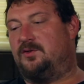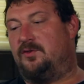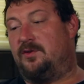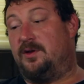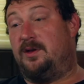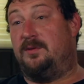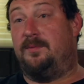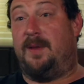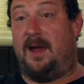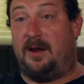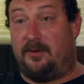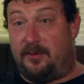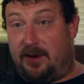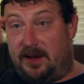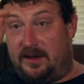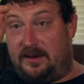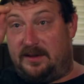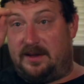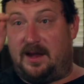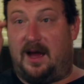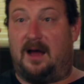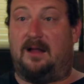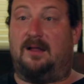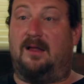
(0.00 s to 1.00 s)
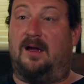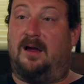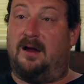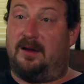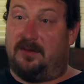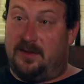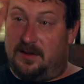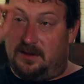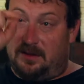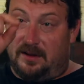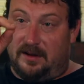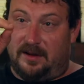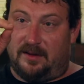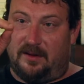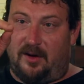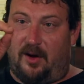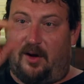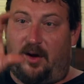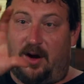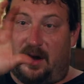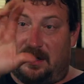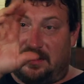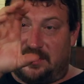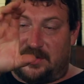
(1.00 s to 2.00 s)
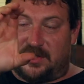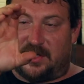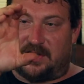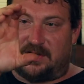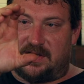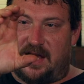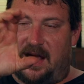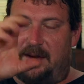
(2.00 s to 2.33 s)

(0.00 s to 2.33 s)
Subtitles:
Or you may read the dialogue and then look at the art in just